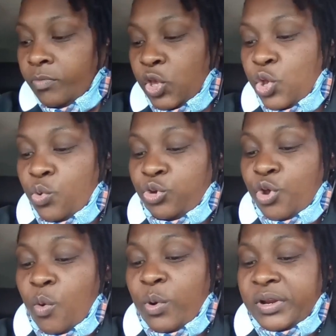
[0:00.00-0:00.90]
You
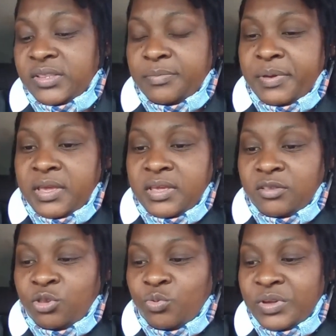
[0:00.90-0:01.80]
don't want it to be
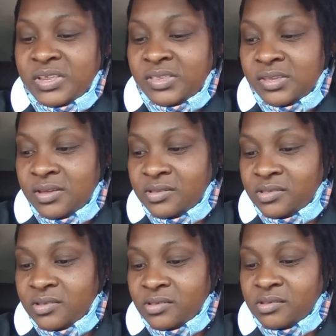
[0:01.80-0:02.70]
too intense,
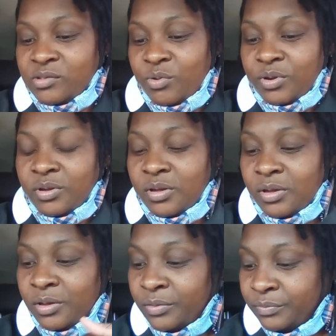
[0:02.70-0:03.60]
because it's gonna